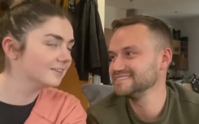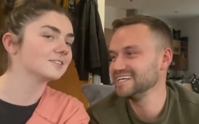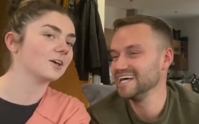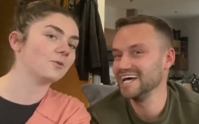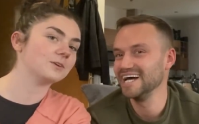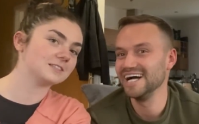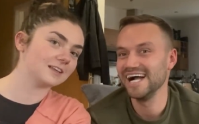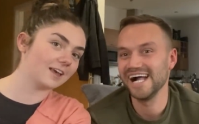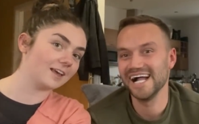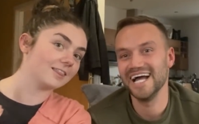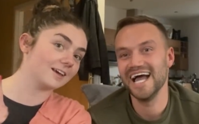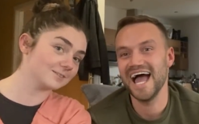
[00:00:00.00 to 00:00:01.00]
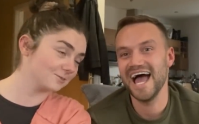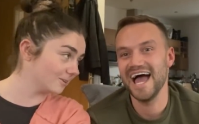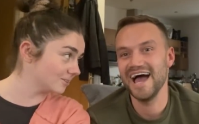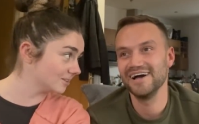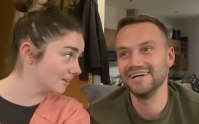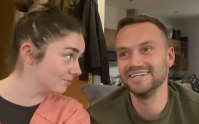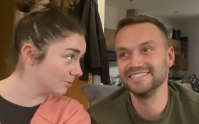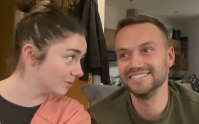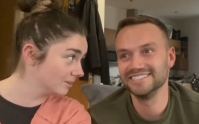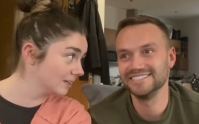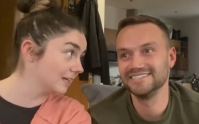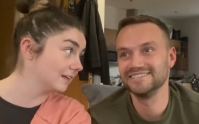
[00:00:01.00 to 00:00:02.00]
Speaker 1: so we say thanks for watching,
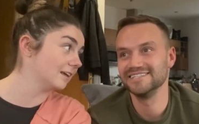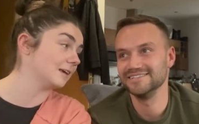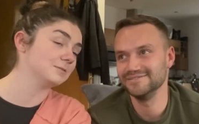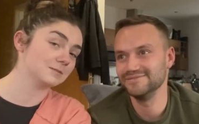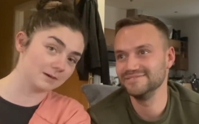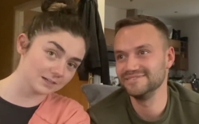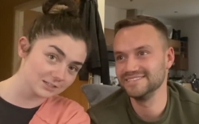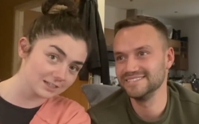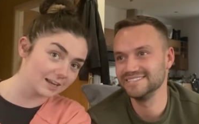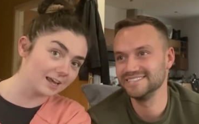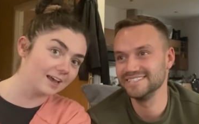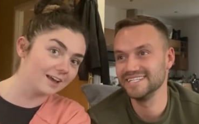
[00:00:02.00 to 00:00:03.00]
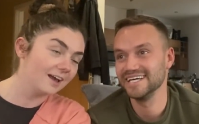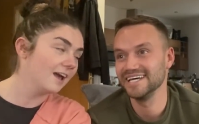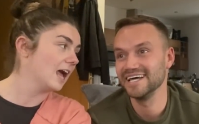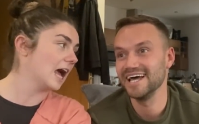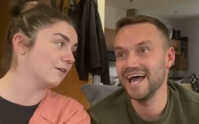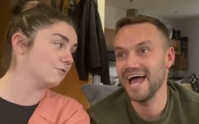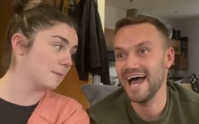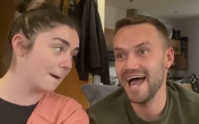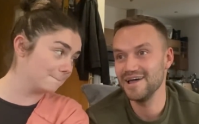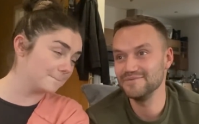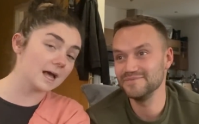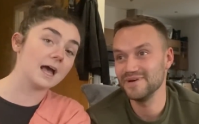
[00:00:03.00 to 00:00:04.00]
everyone. Keep smashing it. And remember,
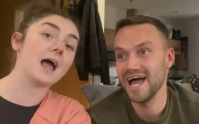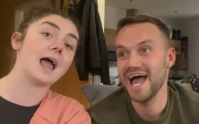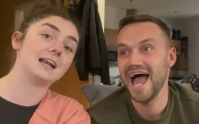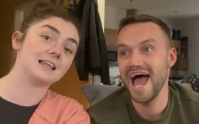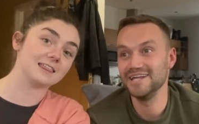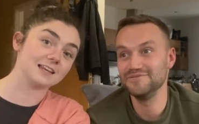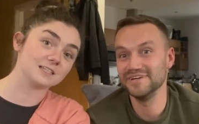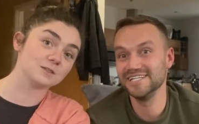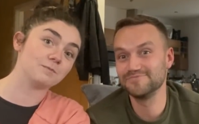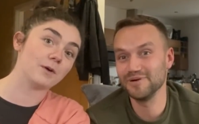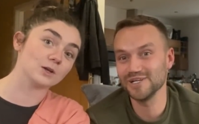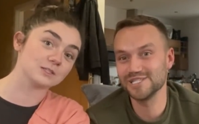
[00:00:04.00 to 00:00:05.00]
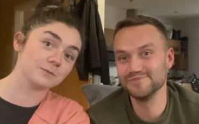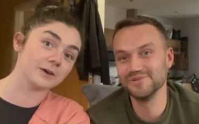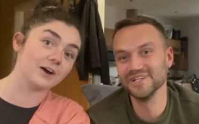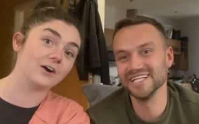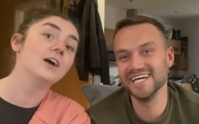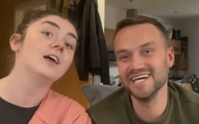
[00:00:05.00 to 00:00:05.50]
anything
Speaker 2: is possible